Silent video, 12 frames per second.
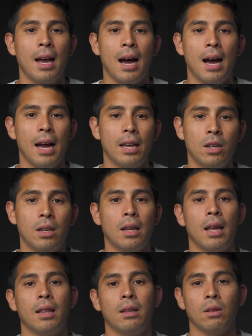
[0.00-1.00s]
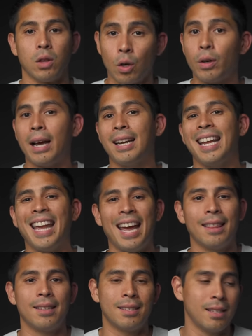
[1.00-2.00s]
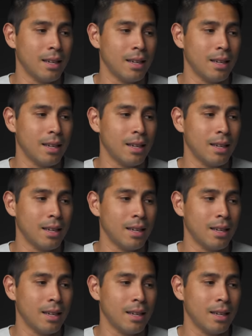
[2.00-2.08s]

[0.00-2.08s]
and then learn how to get in the